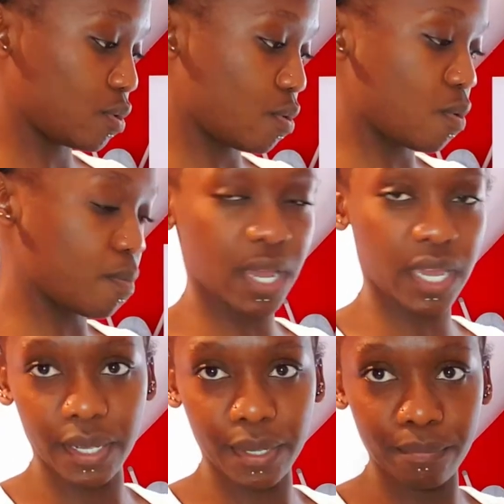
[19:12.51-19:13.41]
or
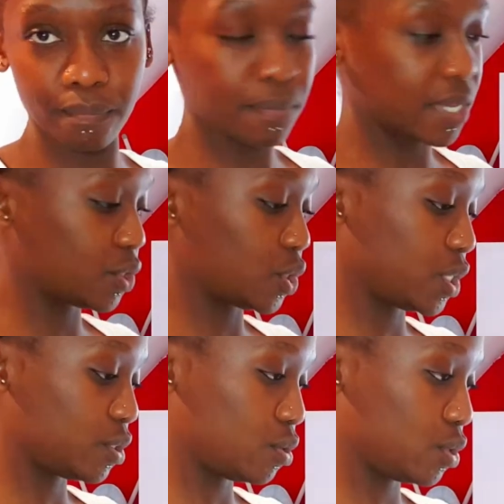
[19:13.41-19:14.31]
my mixture
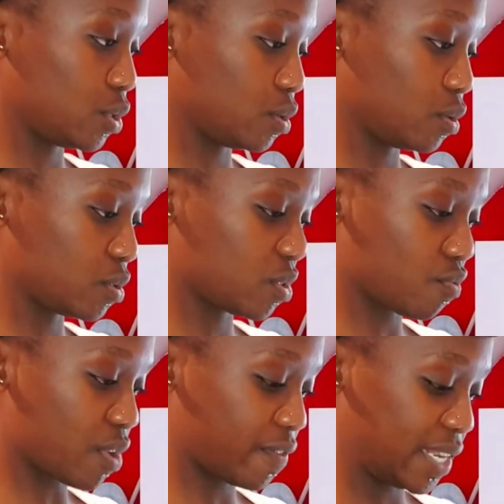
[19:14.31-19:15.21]
into two, so
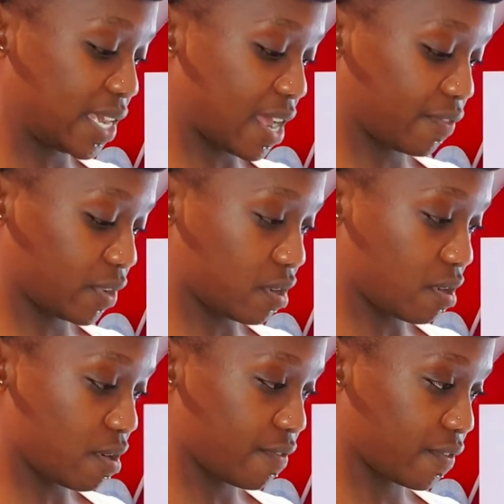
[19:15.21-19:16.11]
roughly half and
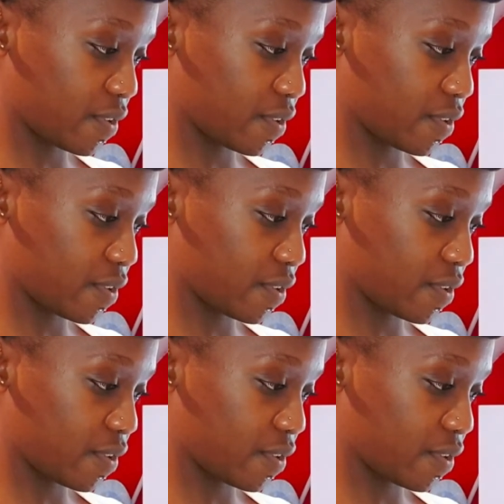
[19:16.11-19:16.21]
half.